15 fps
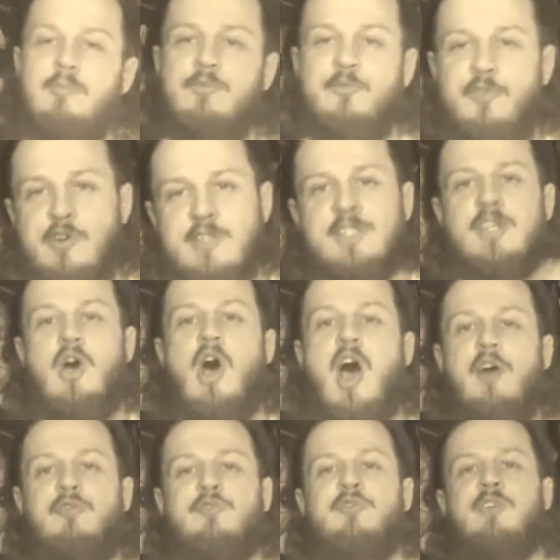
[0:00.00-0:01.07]
First
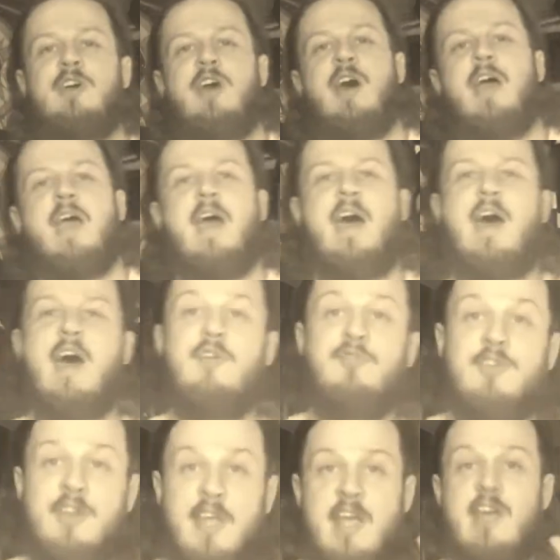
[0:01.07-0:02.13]
off, I have
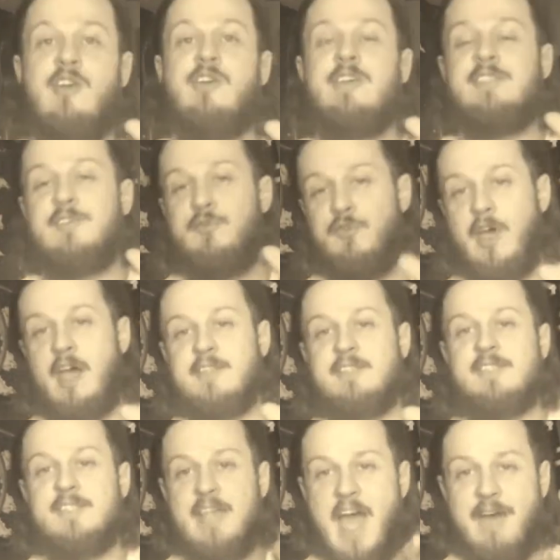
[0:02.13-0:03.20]
an Aries Effects
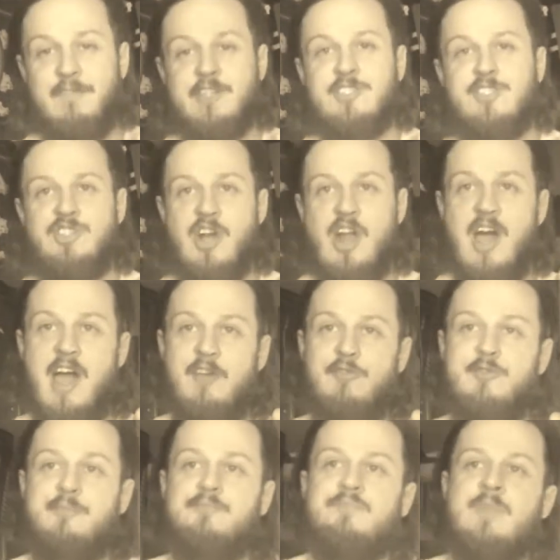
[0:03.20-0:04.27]
Savage Drive.